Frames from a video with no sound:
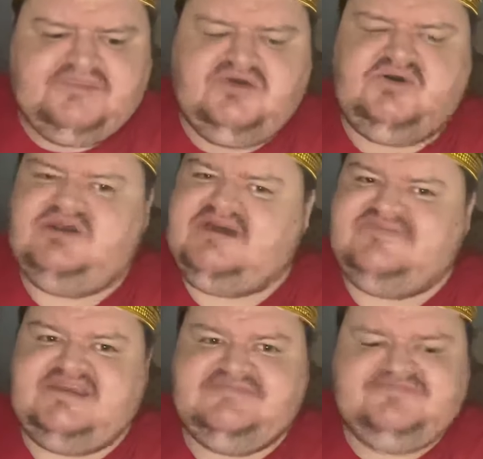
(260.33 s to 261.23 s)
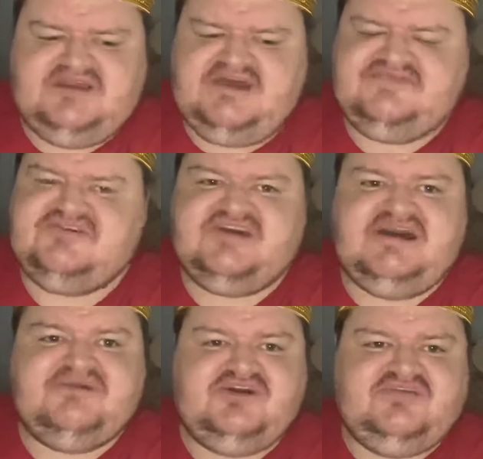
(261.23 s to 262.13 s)
Oh, lovely. I love a good
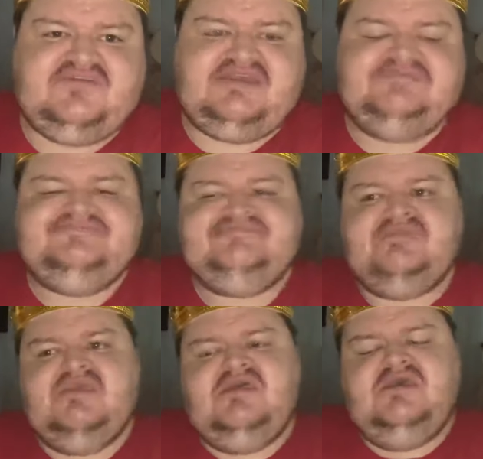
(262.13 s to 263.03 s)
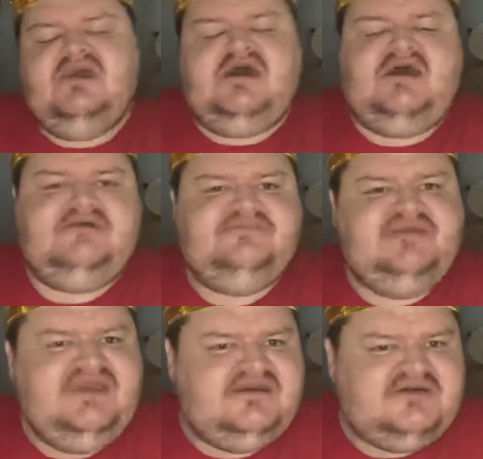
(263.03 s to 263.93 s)
cup of coffee.
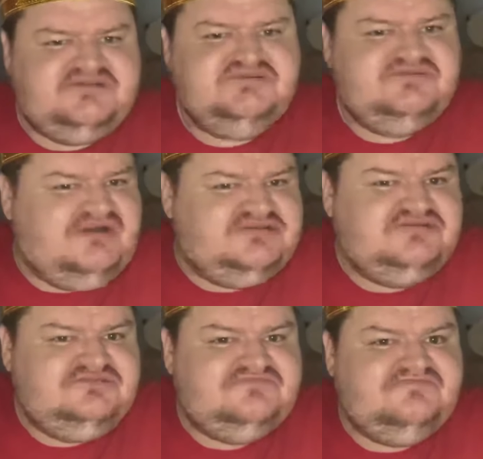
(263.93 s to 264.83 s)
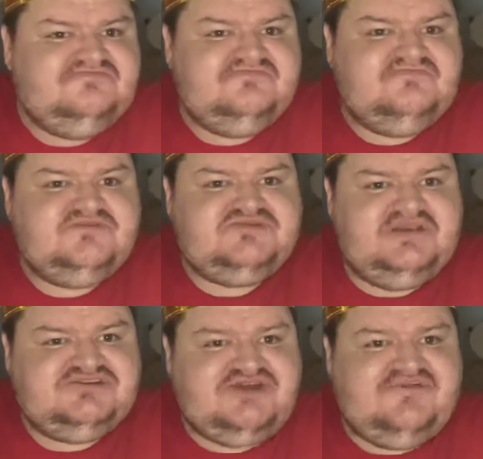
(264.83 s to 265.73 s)
But yeah, I do
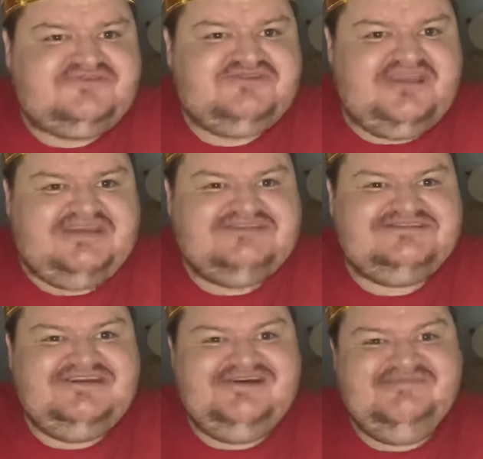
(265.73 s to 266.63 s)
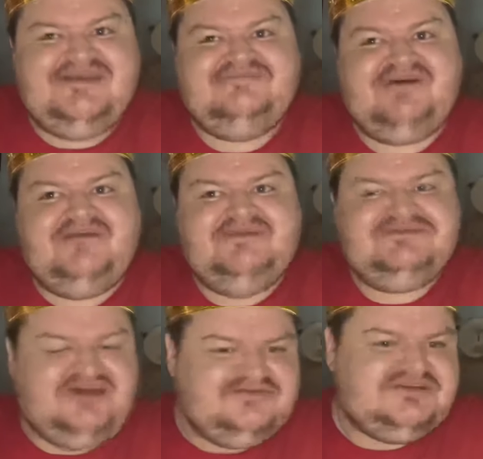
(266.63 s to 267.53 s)
drink other drinks, you know what I mean? But I'm
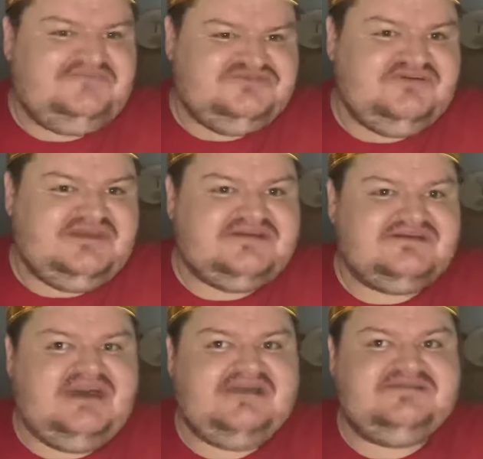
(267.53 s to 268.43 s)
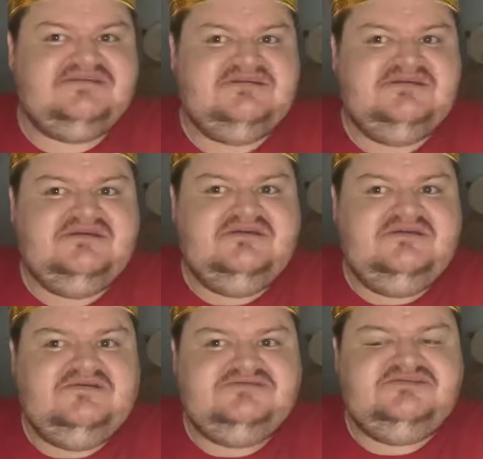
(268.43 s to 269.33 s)
entitled to have a drink. And
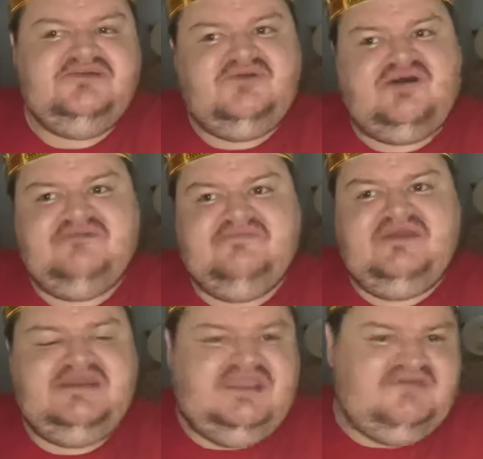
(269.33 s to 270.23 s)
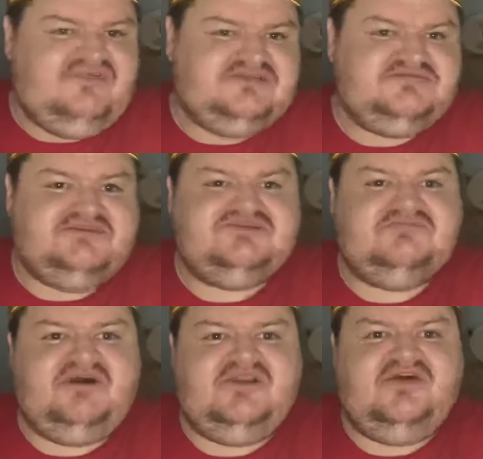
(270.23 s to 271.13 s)
do you know what? In the evenings when I do
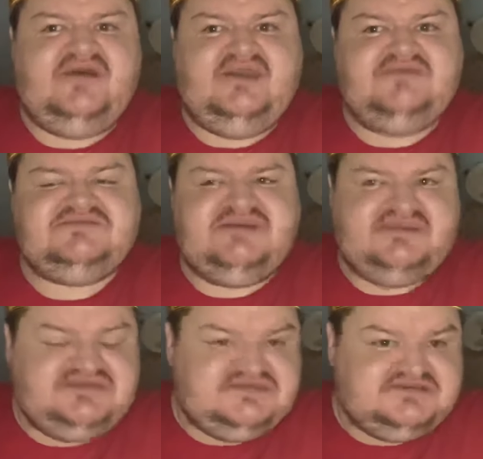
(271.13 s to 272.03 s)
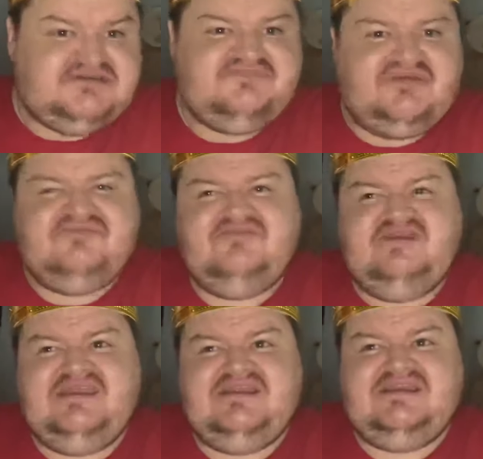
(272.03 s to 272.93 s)
my lives, now this is going to be
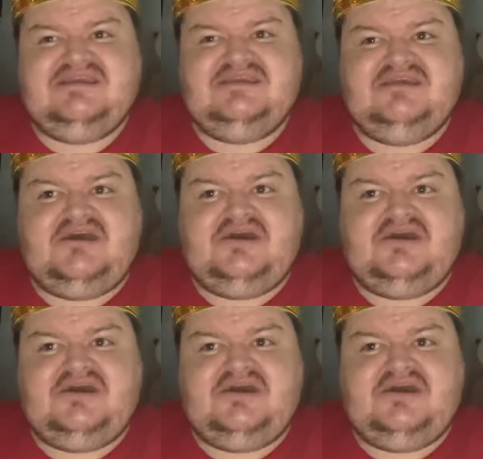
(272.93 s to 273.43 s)
really